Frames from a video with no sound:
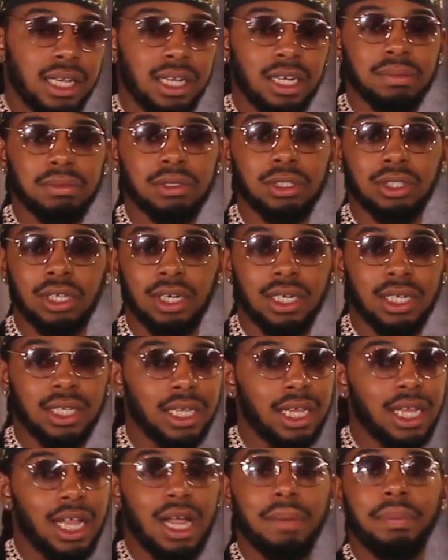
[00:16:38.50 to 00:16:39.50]
get up to
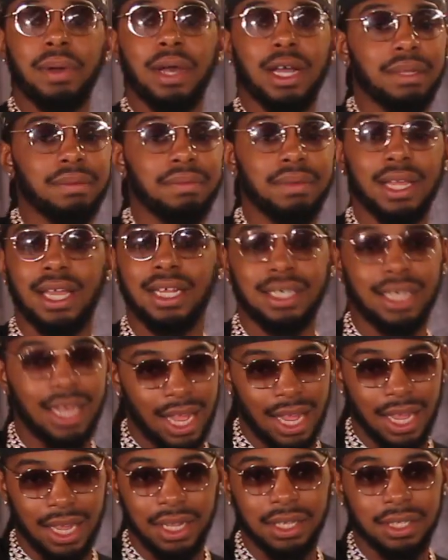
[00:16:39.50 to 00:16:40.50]
$30K, I'd probably be like,
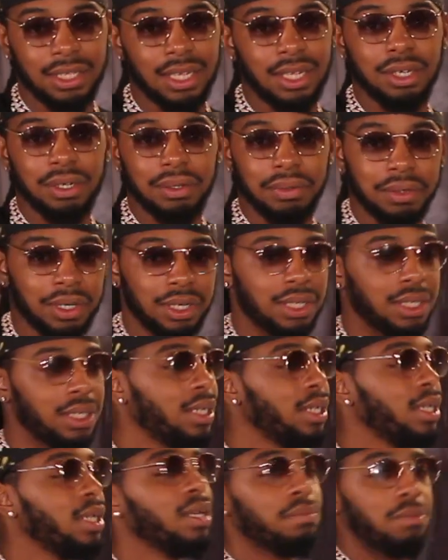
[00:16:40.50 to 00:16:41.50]
nah, that don't work.
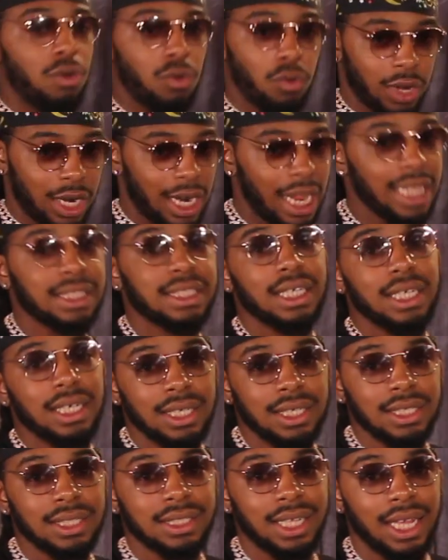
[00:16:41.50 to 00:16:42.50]
But what I've seen
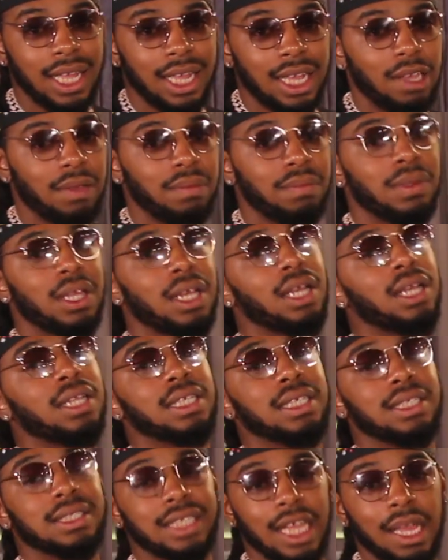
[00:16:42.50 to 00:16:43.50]
in this game,
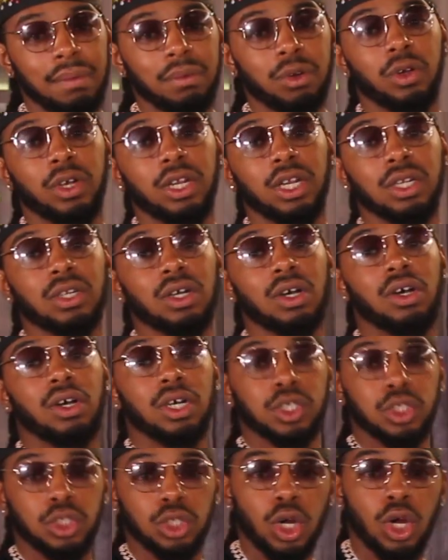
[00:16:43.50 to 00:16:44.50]
these damn credit
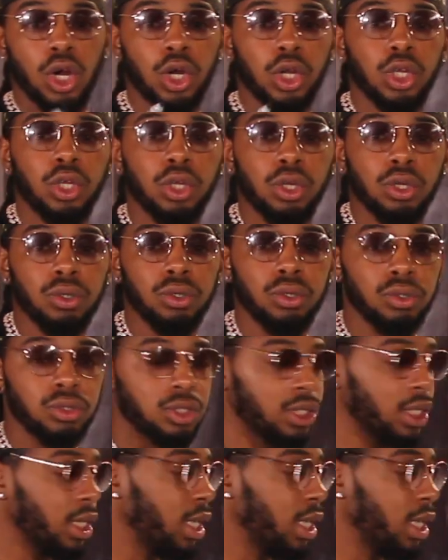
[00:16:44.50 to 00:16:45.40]
cards are huge,